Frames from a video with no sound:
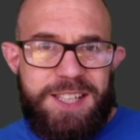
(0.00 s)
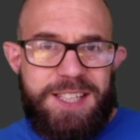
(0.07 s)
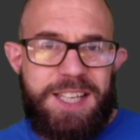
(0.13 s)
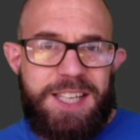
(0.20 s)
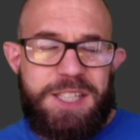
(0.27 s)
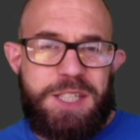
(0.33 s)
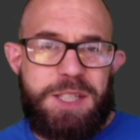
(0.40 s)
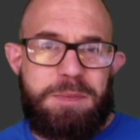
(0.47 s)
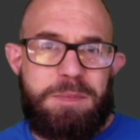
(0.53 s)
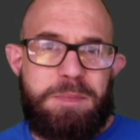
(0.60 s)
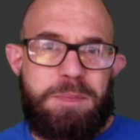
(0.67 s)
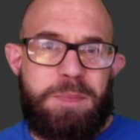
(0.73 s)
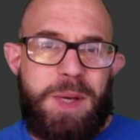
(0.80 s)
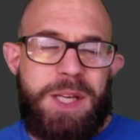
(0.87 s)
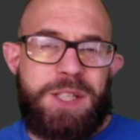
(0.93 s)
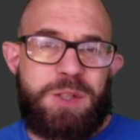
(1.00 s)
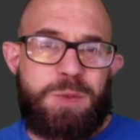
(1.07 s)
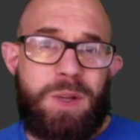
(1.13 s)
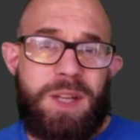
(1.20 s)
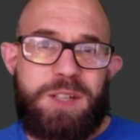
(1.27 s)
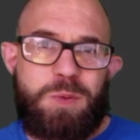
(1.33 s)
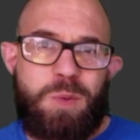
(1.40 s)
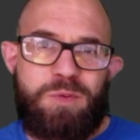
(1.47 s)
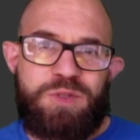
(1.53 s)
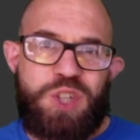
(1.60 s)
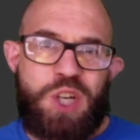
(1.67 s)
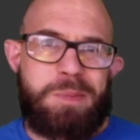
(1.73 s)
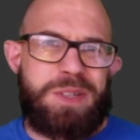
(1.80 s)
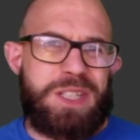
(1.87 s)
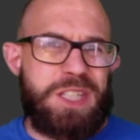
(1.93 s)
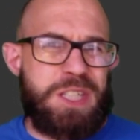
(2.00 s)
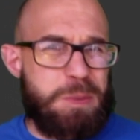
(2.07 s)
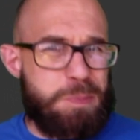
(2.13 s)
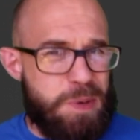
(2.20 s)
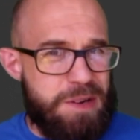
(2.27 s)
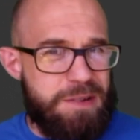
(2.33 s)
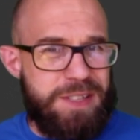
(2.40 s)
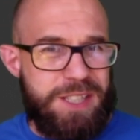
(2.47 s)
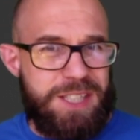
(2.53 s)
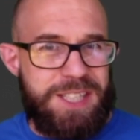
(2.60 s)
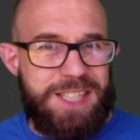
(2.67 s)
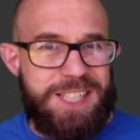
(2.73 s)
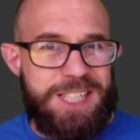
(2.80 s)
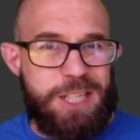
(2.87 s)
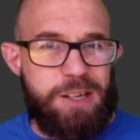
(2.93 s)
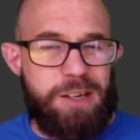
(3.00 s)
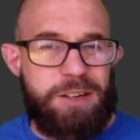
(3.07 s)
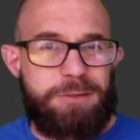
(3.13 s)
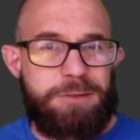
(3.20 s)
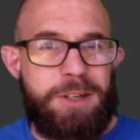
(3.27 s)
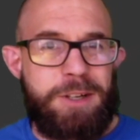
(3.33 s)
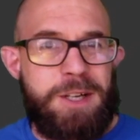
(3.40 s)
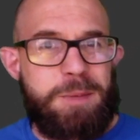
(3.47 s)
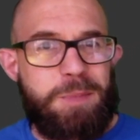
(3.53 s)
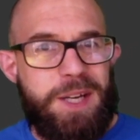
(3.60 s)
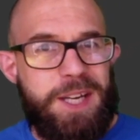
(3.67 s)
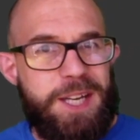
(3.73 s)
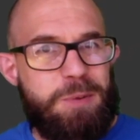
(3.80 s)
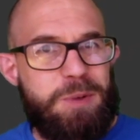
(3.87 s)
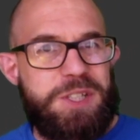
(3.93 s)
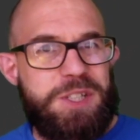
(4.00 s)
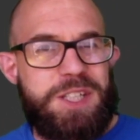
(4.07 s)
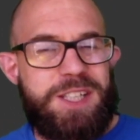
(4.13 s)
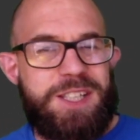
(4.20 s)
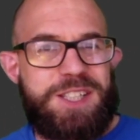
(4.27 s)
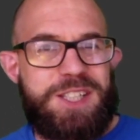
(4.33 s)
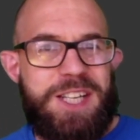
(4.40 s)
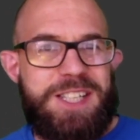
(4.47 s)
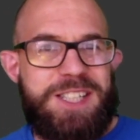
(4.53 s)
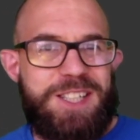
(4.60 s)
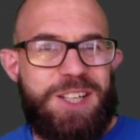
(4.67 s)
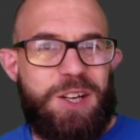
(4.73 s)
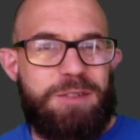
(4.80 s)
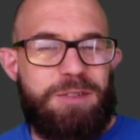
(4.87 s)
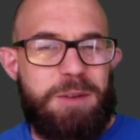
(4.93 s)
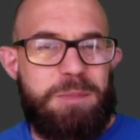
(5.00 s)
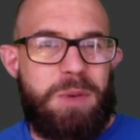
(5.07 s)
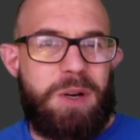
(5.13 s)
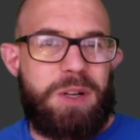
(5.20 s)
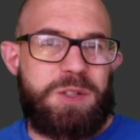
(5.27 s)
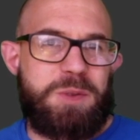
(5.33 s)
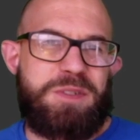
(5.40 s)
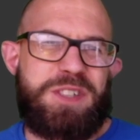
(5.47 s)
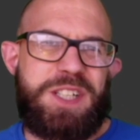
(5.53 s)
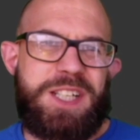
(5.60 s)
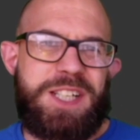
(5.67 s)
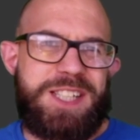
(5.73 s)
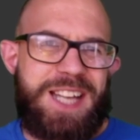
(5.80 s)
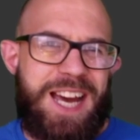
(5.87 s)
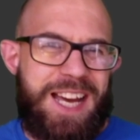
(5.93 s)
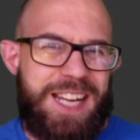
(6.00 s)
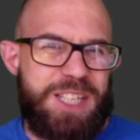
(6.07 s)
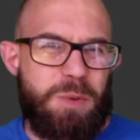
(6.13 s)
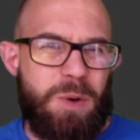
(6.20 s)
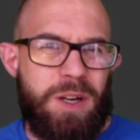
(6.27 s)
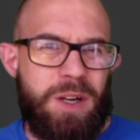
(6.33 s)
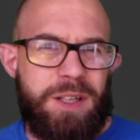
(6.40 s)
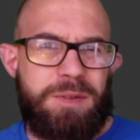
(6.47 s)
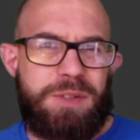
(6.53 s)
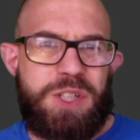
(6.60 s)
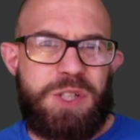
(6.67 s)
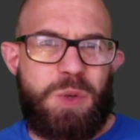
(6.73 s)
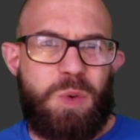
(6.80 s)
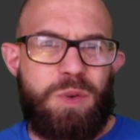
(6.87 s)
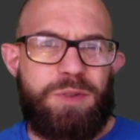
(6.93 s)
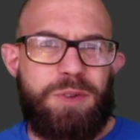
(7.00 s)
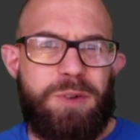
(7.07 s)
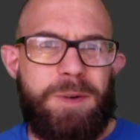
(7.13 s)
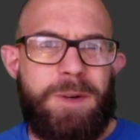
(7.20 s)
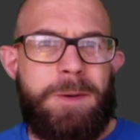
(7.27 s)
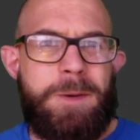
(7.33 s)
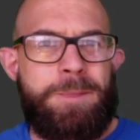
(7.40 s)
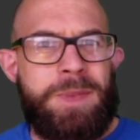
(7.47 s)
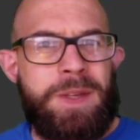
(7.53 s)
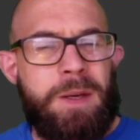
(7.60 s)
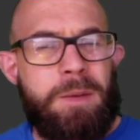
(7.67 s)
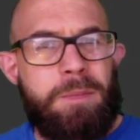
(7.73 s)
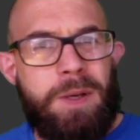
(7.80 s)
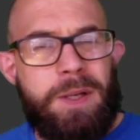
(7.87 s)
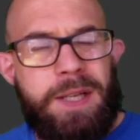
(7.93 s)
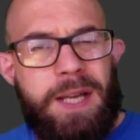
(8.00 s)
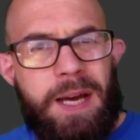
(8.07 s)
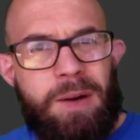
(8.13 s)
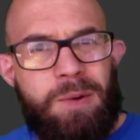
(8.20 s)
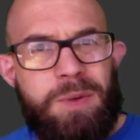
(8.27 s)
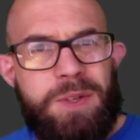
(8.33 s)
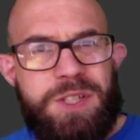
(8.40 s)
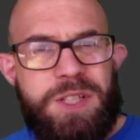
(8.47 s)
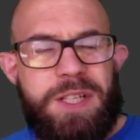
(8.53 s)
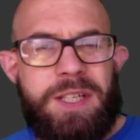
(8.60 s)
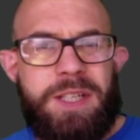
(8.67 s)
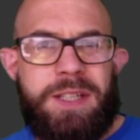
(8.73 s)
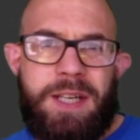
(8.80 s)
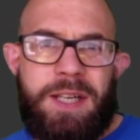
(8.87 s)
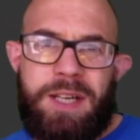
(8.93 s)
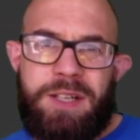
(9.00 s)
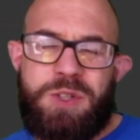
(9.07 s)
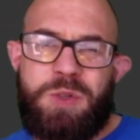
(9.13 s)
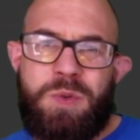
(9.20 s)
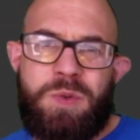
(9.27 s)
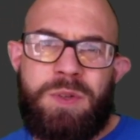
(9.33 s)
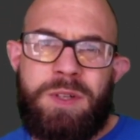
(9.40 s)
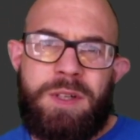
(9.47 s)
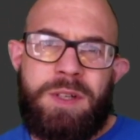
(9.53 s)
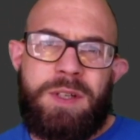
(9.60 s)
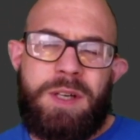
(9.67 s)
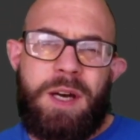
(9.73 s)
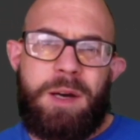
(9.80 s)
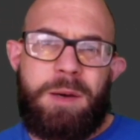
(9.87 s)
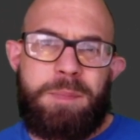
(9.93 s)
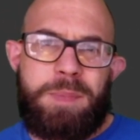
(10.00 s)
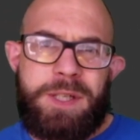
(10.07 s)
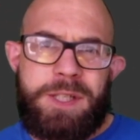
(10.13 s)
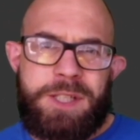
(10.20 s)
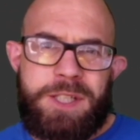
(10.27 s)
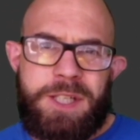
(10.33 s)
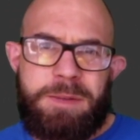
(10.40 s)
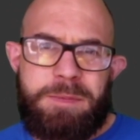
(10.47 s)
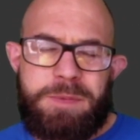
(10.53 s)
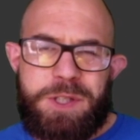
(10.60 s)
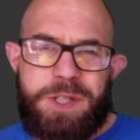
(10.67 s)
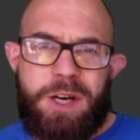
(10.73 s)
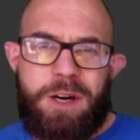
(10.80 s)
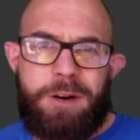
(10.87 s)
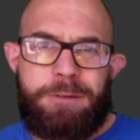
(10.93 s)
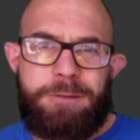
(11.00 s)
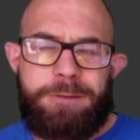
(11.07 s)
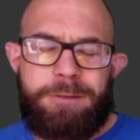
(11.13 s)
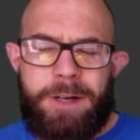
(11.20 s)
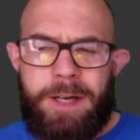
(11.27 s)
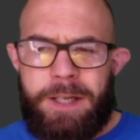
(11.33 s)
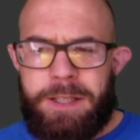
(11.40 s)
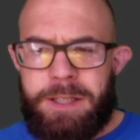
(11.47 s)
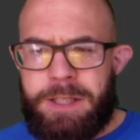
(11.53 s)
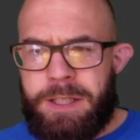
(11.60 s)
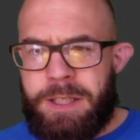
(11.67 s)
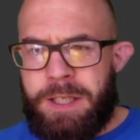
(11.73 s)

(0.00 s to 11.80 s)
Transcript: against him beast. Well, that's what Job has experienced in his life. But here we're seeing Satan kind of unmasked. We've seen his handiwork, which is awful, but now we're seeing the actual beast himself, and